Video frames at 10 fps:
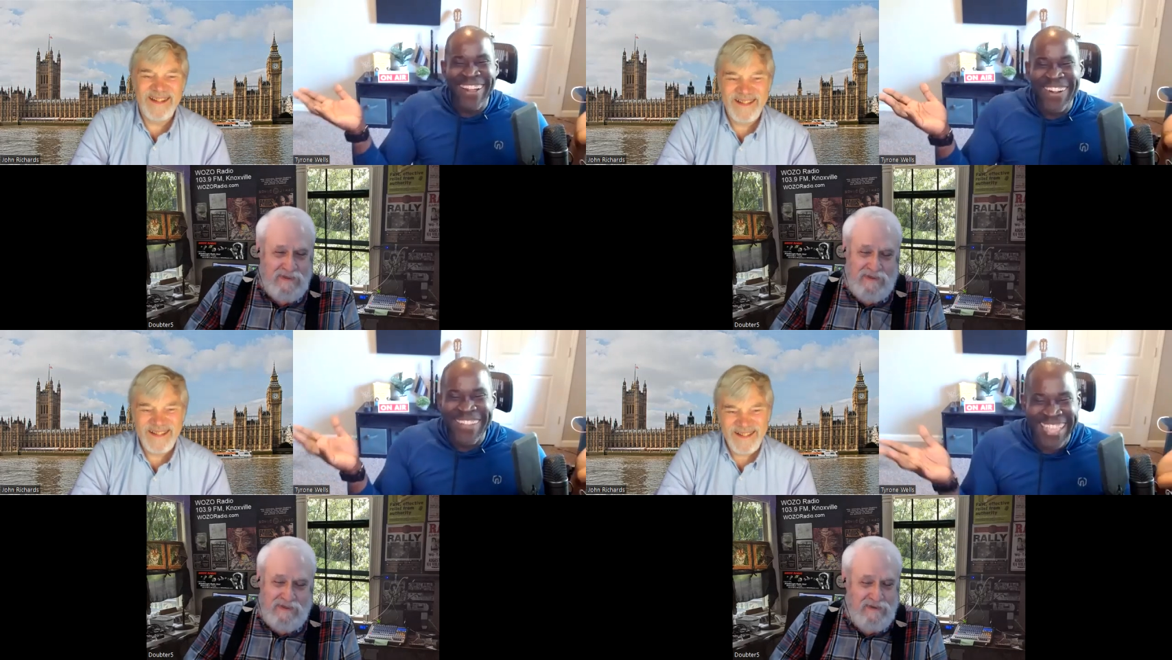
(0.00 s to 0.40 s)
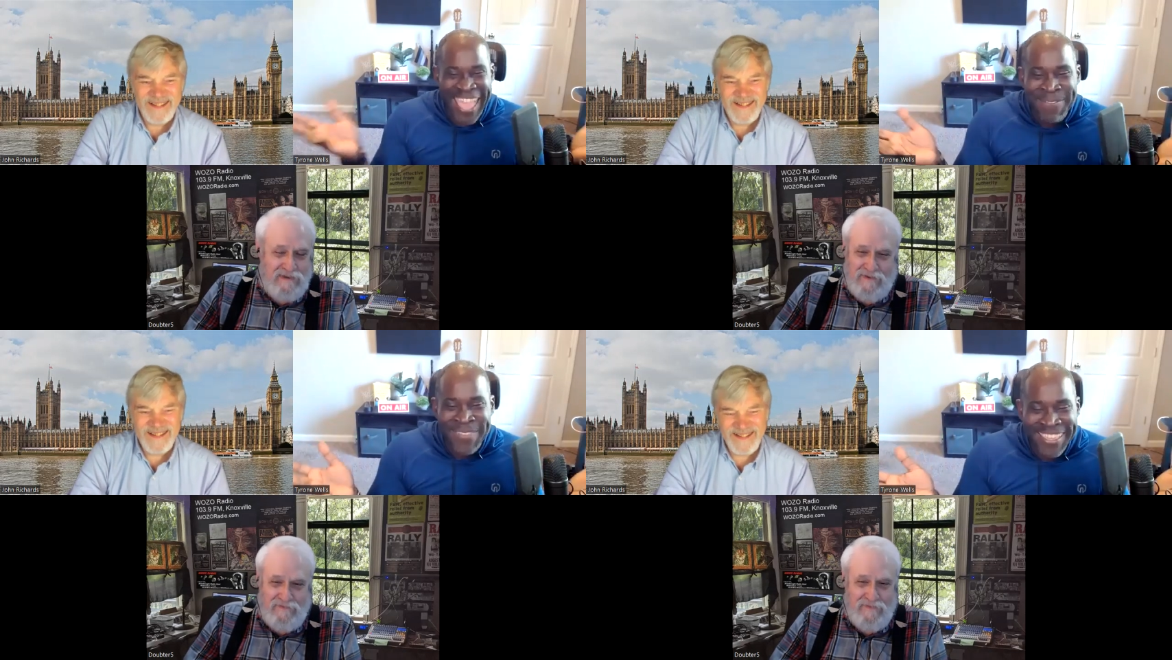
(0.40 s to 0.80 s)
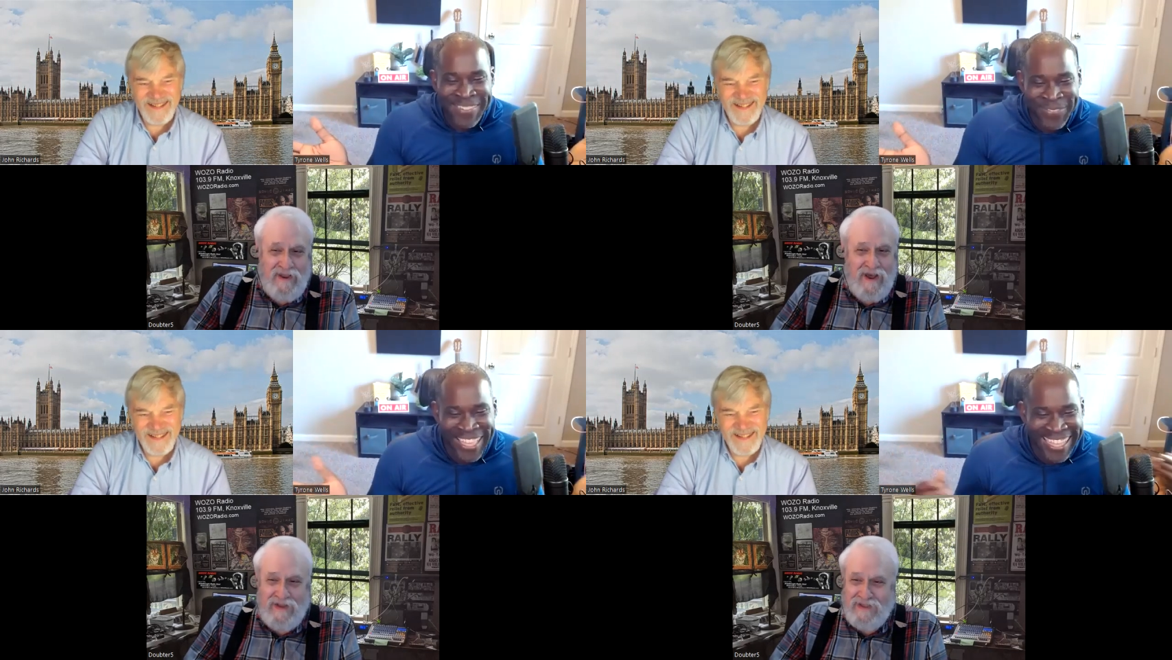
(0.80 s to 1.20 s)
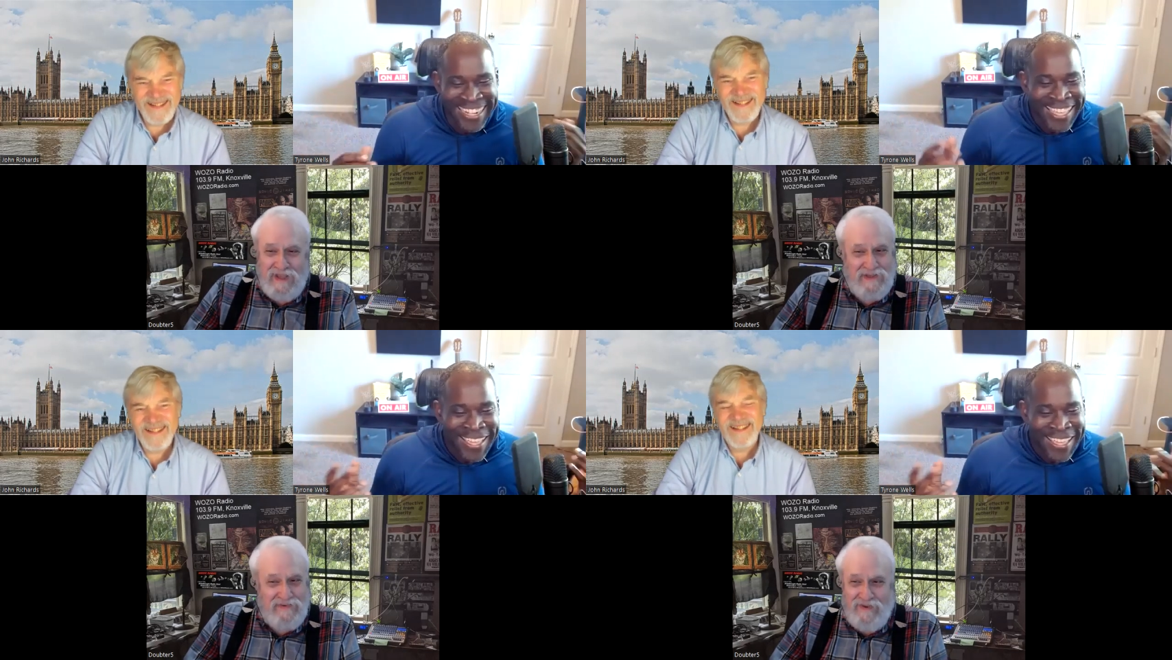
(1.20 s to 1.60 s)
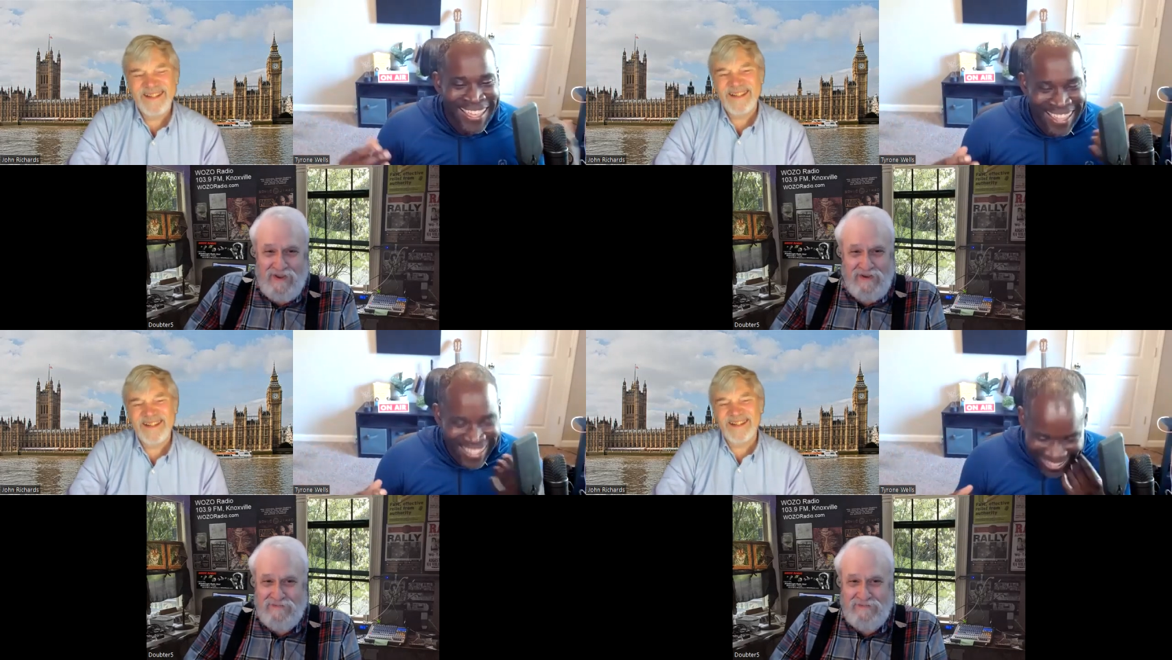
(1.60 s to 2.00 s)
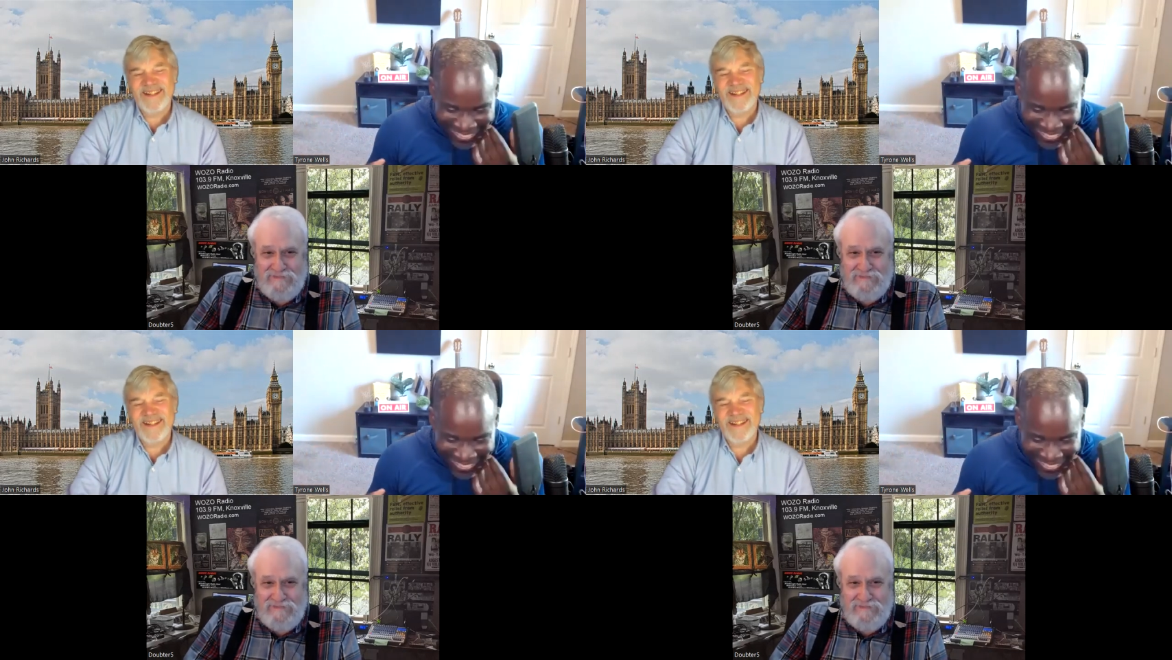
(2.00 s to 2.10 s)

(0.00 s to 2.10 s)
Speaker 1: no, it can't. Not that's fine.